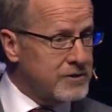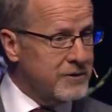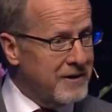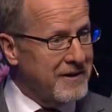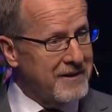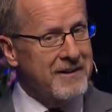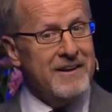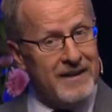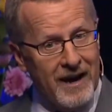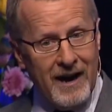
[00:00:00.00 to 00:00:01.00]
you,
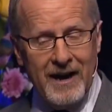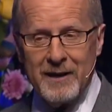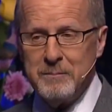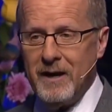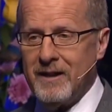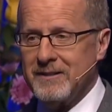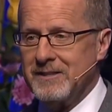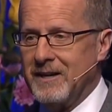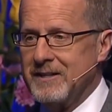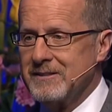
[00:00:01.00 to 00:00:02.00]
I
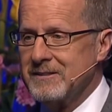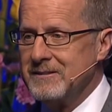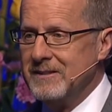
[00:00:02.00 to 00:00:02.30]
apologize.